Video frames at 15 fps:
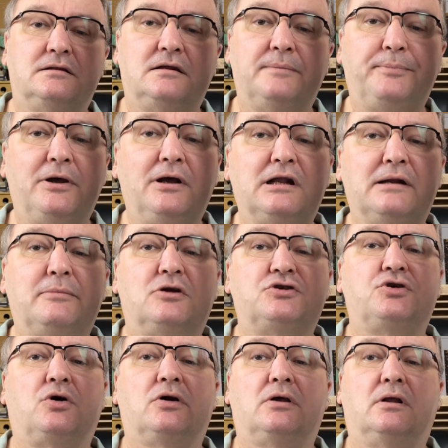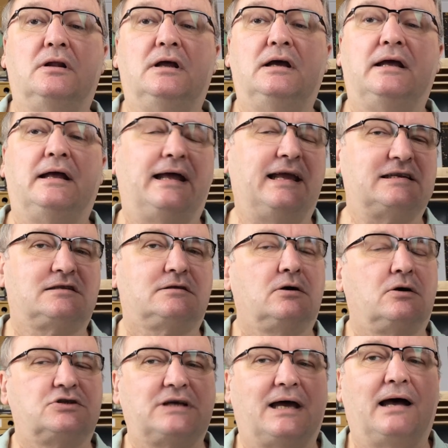The bergamot oil, it's
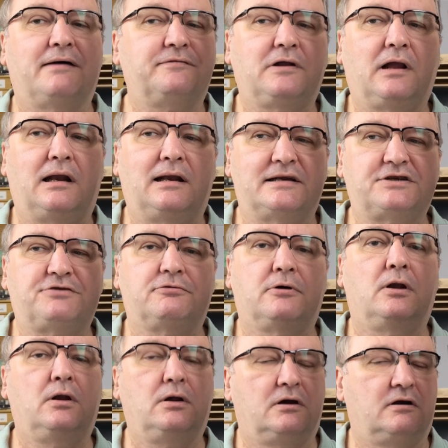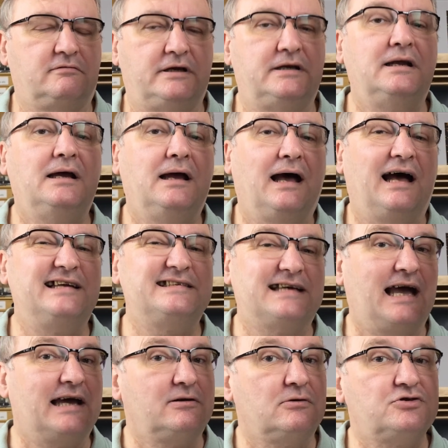thought to have cholesterol lowering and
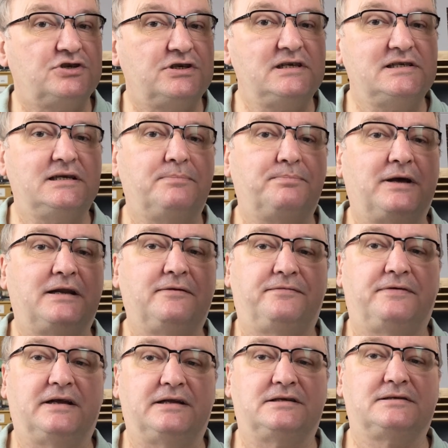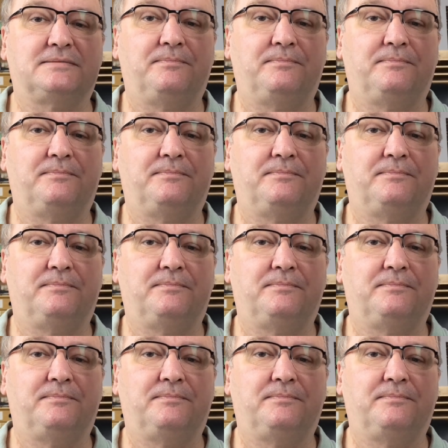analgesic benefits.